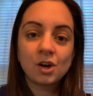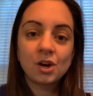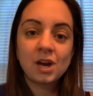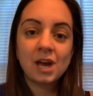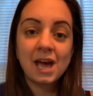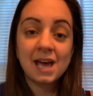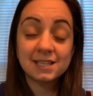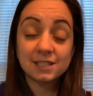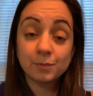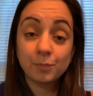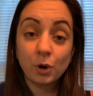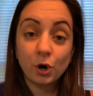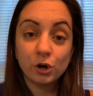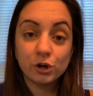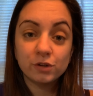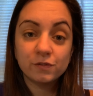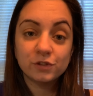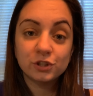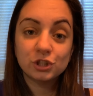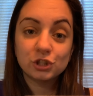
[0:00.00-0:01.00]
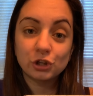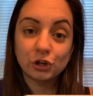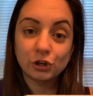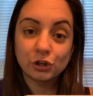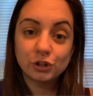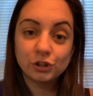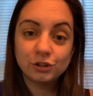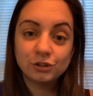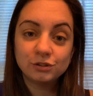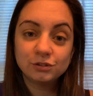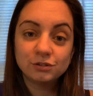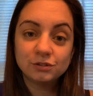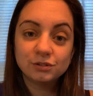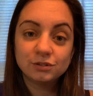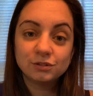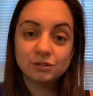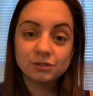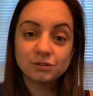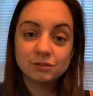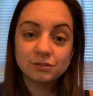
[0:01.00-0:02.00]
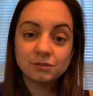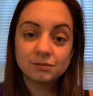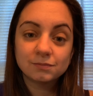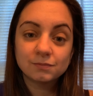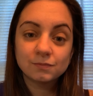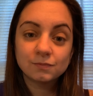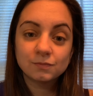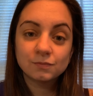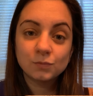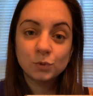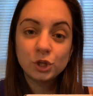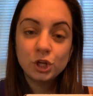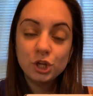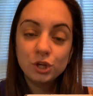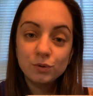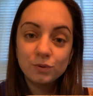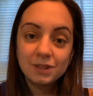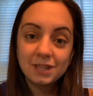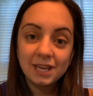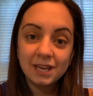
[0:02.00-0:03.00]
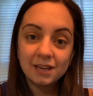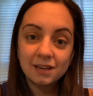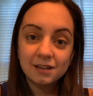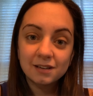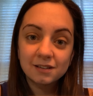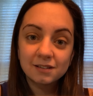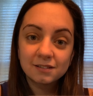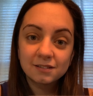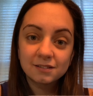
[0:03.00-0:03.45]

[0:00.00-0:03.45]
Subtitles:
as a part of a circle? What do you think?